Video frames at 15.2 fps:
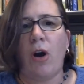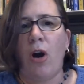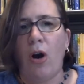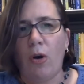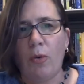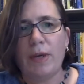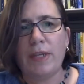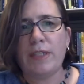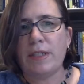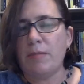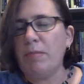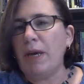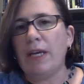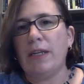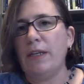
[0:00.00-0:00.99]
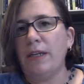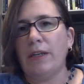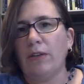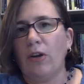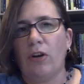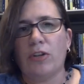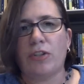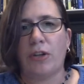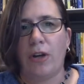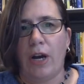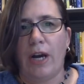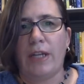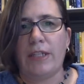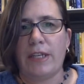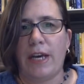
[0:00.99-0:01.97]
always embedded in larger
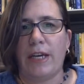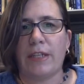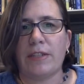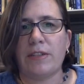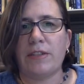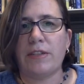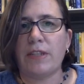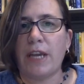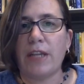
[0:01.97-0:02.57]
contexts,